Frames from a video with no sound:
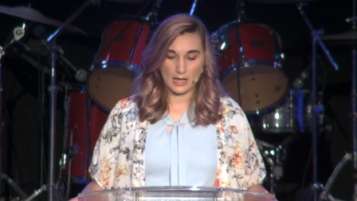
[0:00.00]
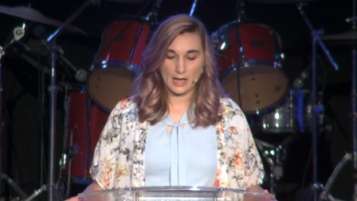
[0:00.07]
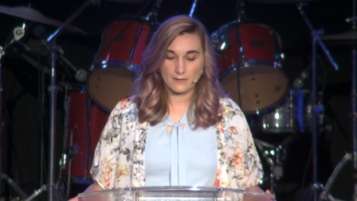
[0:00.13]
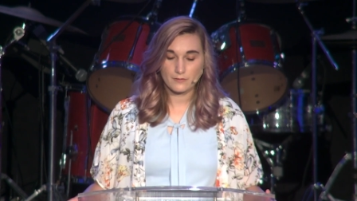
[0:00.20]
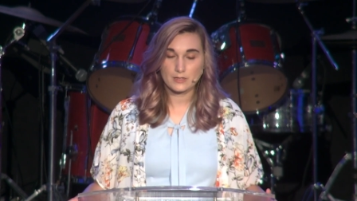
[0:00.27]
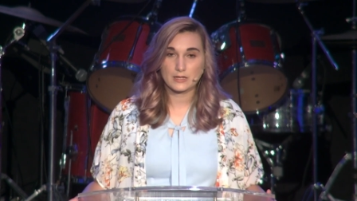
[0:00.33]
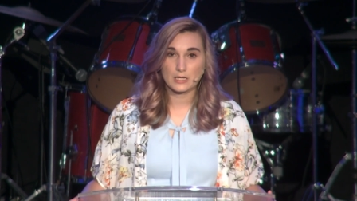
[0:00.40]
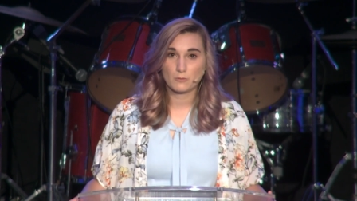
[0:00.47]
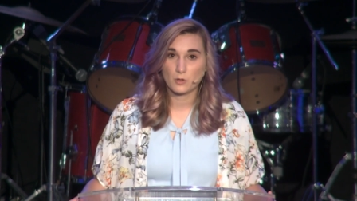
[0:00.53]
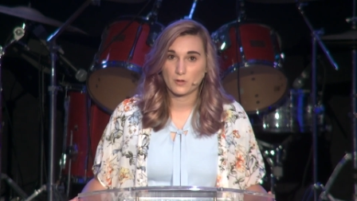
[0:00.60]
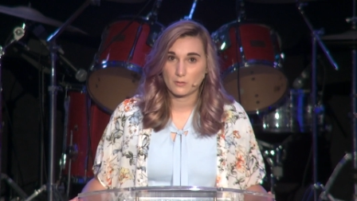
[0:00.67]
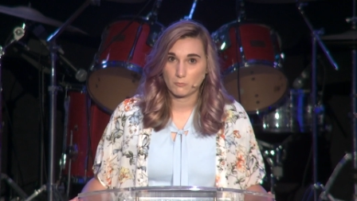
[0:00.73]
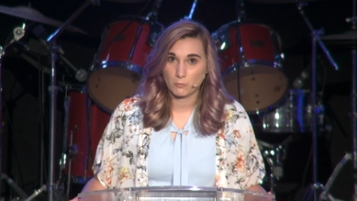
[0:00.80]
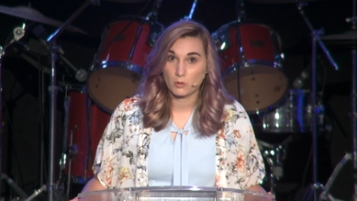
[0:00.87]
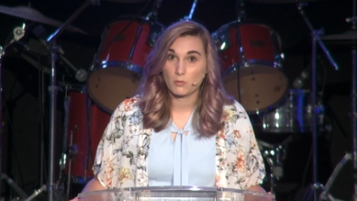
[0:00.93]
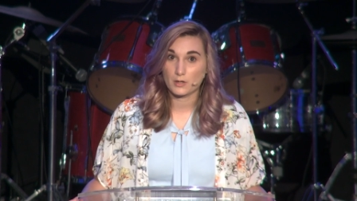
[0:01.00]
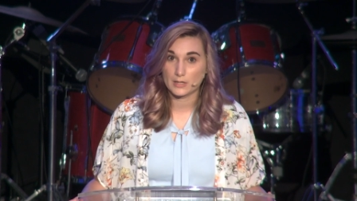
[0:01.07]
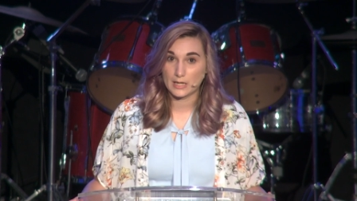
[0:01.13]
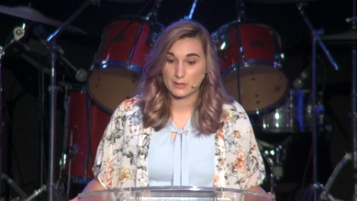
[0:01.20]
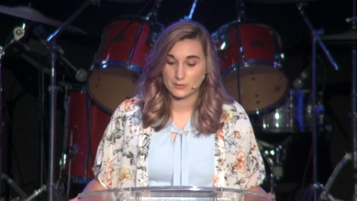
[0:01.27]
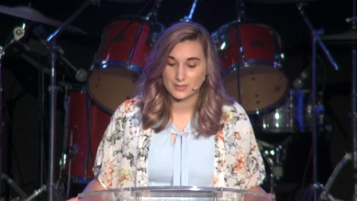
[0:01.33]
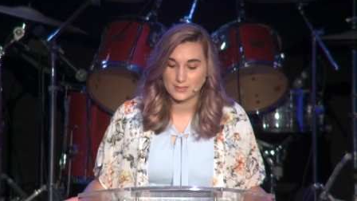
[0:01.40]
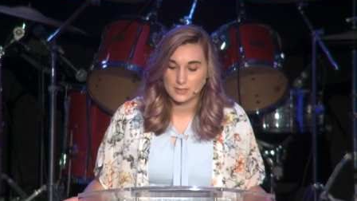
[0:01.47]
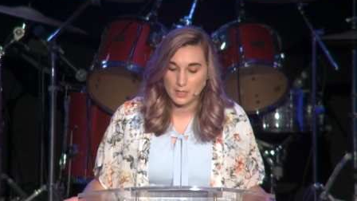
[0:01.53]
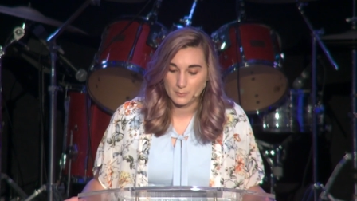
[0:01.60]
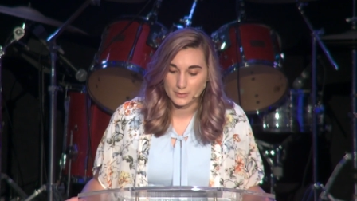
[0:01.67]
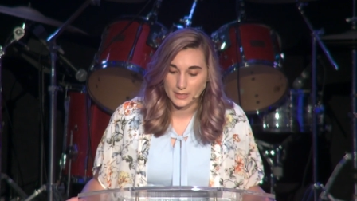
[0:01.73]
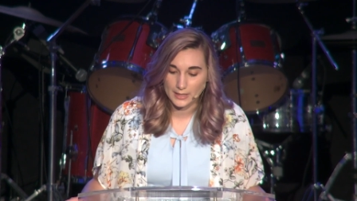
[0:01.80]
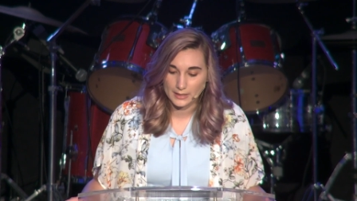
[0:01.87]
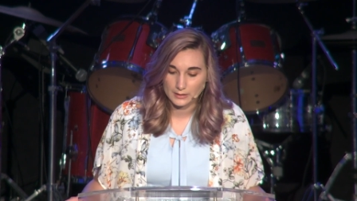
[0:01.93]
Everything will, will work out
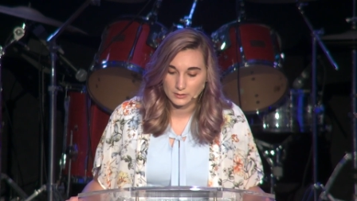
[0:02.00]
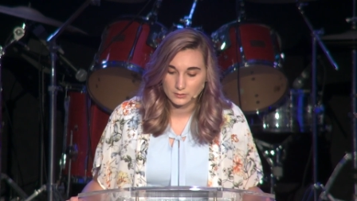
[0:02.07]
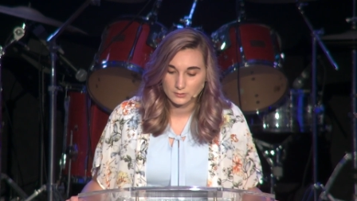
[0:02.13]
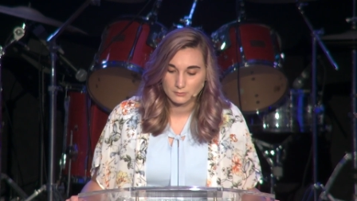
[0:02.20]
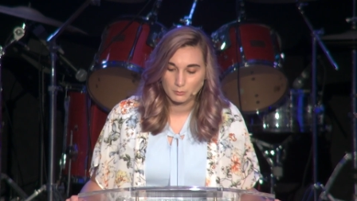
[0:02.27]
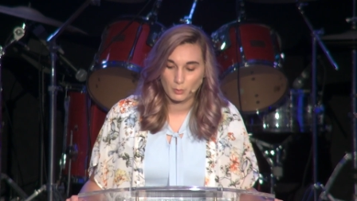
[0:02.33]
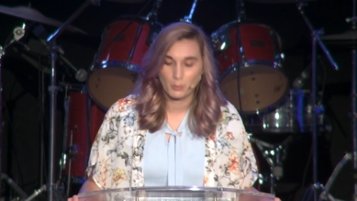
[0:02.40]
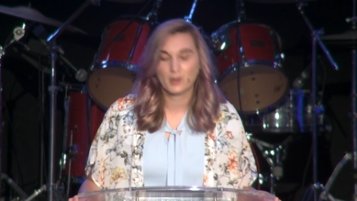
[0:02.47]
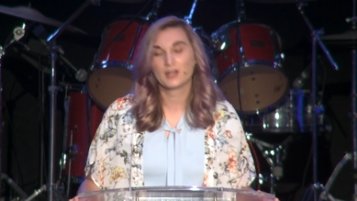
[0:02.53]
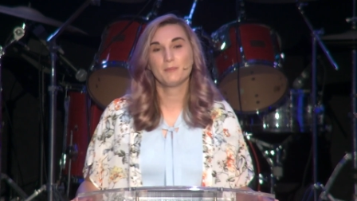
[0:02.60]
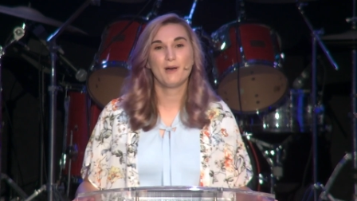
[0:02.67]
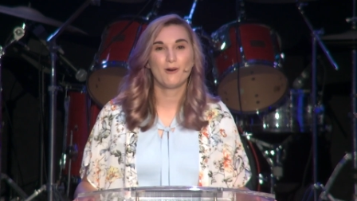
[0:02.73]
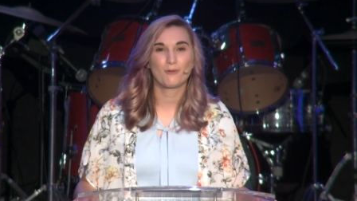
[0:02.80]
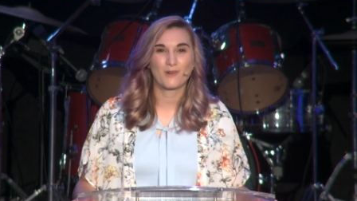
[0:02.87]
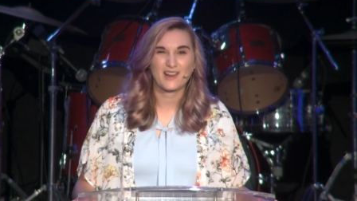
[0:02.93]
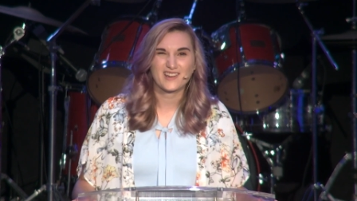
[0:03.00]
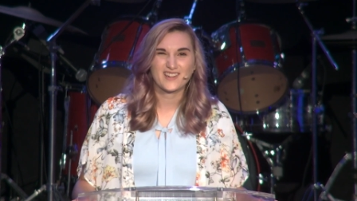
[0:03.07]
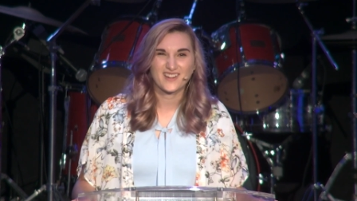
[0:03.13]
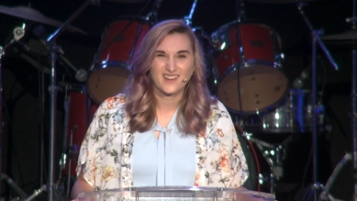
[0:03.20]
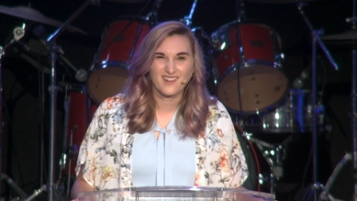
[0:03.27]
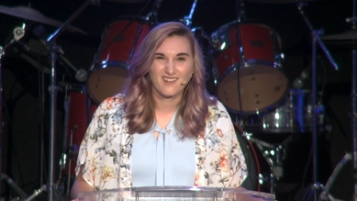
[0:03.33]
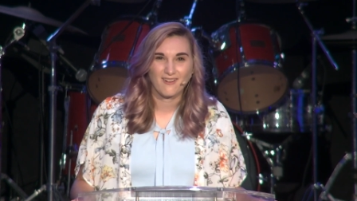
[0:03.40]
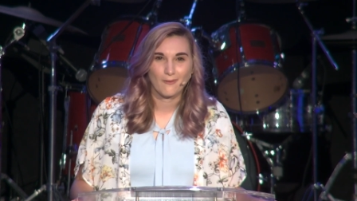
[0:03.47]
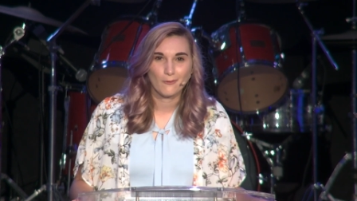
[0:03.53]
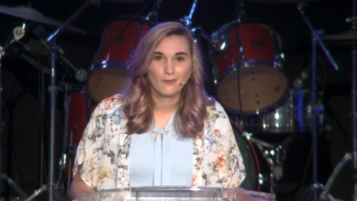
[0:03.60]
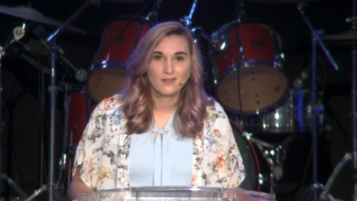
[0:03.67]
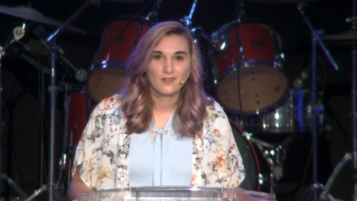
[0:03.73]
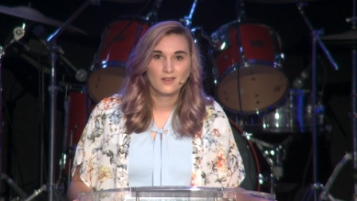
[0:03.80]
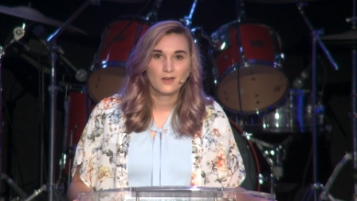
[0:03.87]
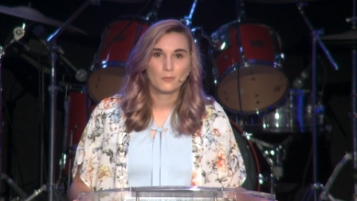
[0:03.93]
someday. But what about right now?
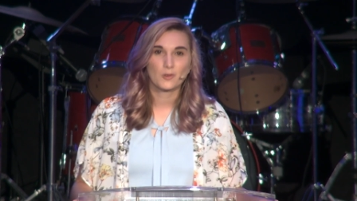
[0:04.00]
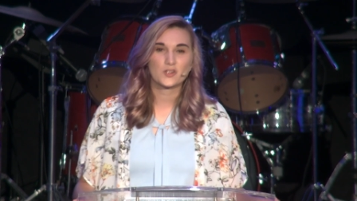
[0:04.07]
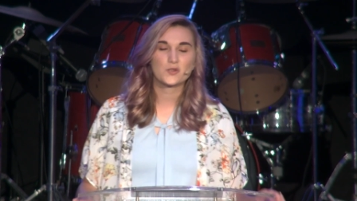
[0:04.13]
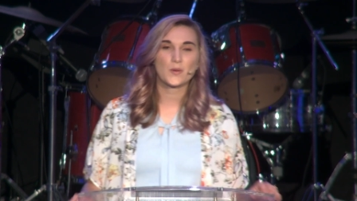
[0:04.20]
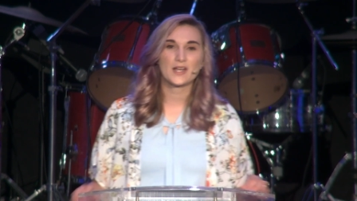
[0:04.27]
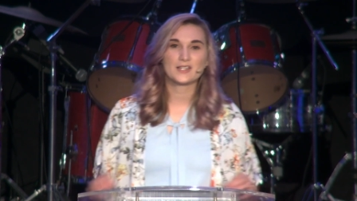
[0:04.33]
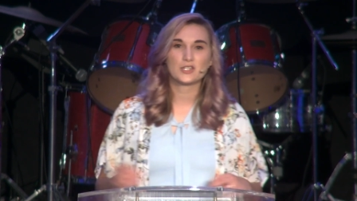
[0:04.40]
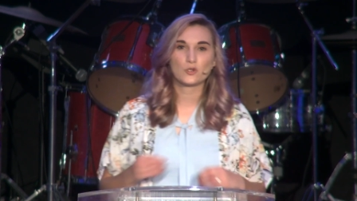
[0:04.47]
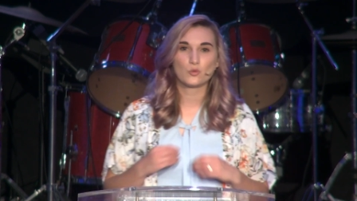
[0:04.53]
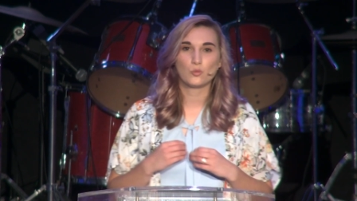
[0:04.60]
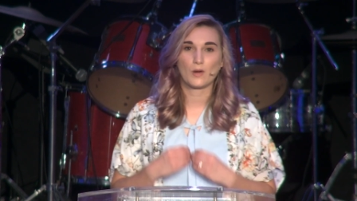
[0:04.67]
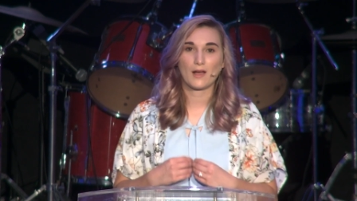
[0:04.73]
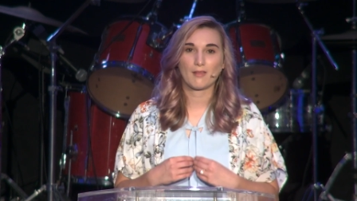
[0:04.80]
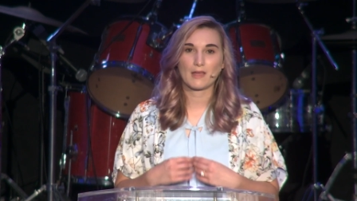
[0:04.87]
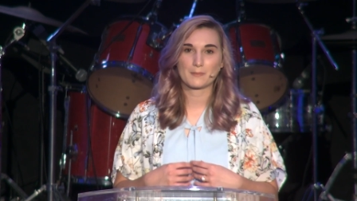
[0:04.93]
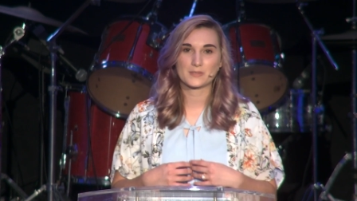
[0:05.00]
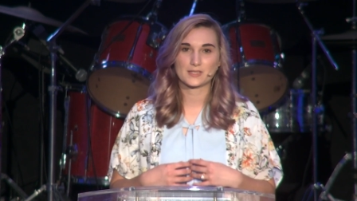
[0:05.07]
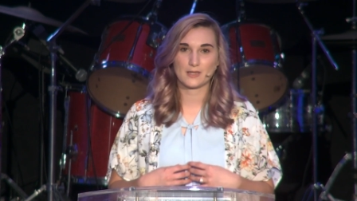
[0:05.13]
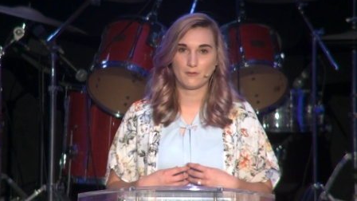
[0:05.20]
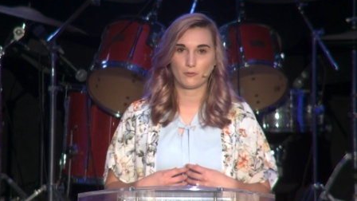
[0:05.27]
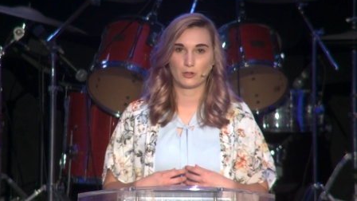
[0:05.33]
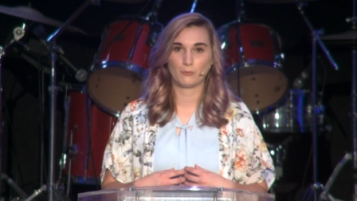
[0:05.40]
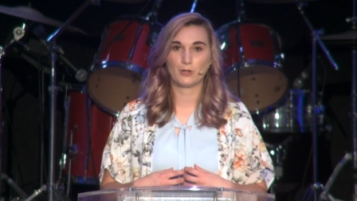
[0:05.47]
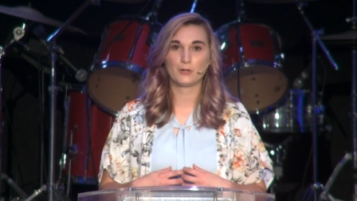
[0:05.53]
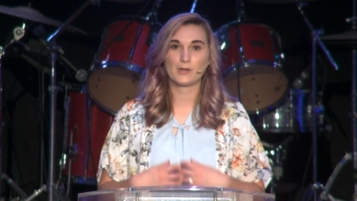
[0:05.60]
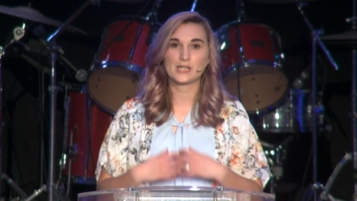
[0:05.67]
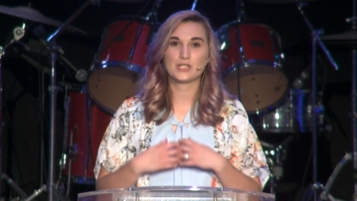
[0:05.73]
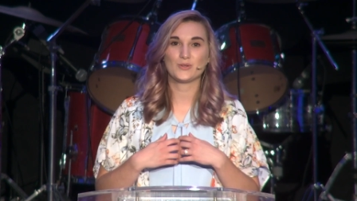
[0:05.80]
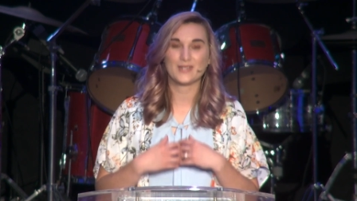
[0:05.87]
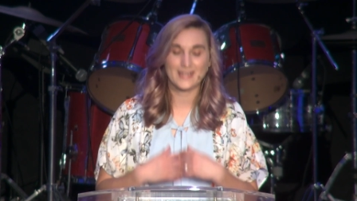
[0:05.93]
What do I do while I'm suffering? What do
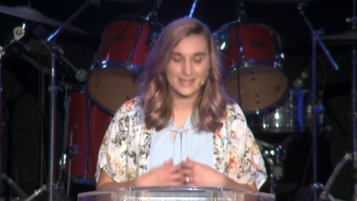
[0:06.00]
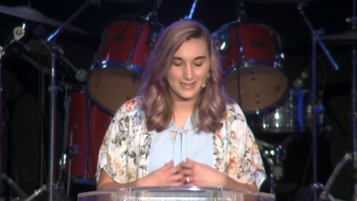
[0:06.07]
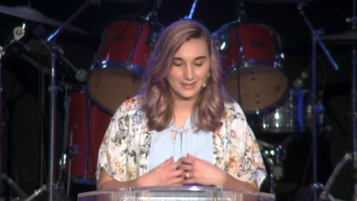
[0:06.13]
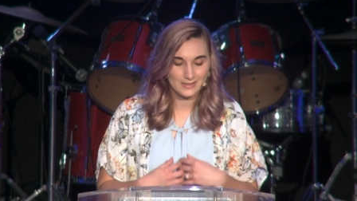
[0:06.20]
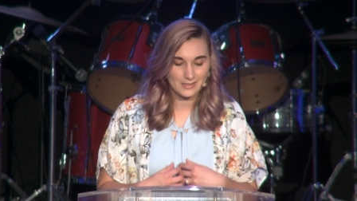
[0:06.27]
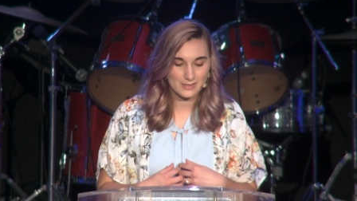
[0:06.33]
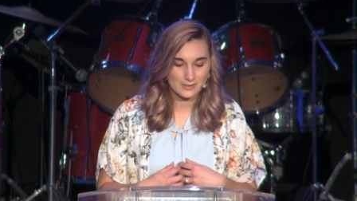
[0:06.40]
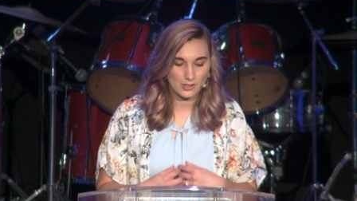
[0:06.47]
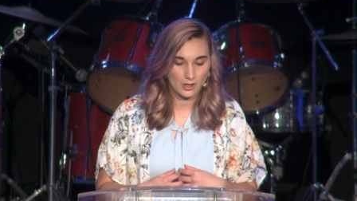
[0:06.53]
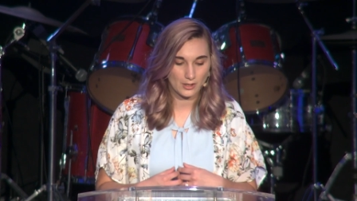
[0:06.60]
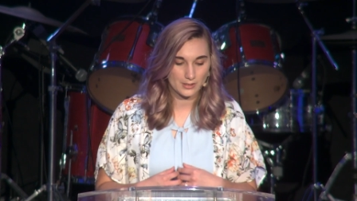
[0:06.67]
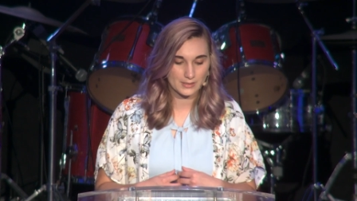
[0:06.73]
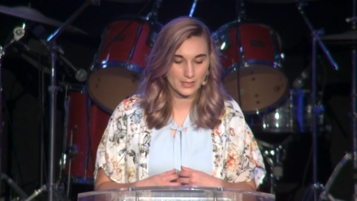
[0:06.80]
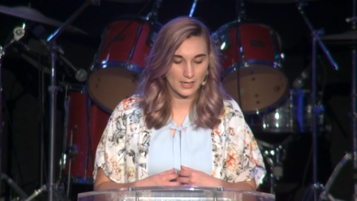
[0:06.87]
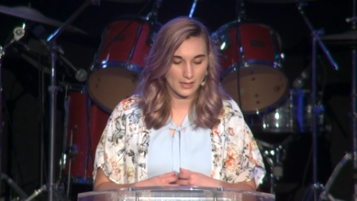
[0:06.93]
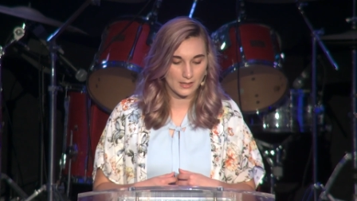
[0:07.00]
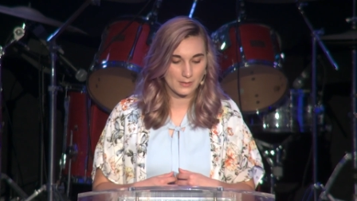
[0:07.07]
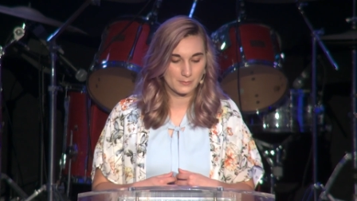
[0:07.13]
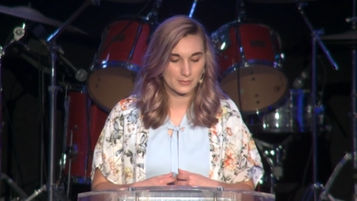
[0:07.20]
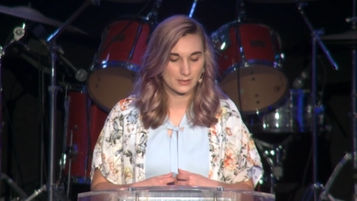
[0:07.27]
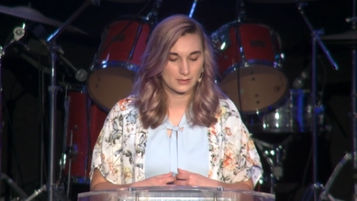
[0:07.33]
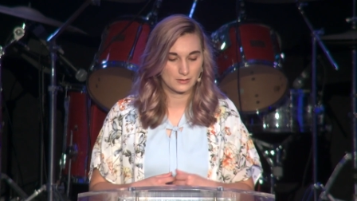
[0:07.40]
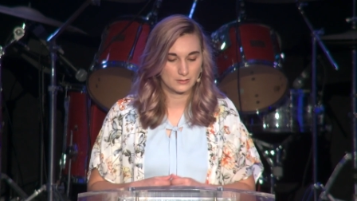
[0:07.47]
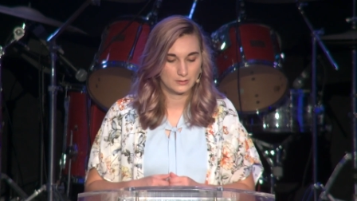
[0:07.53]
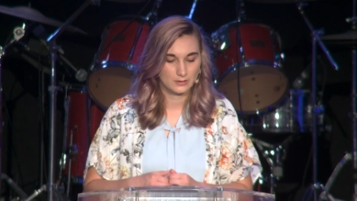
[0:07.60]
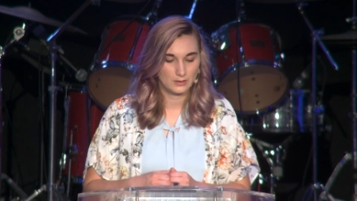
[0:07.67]
I do in these hard times?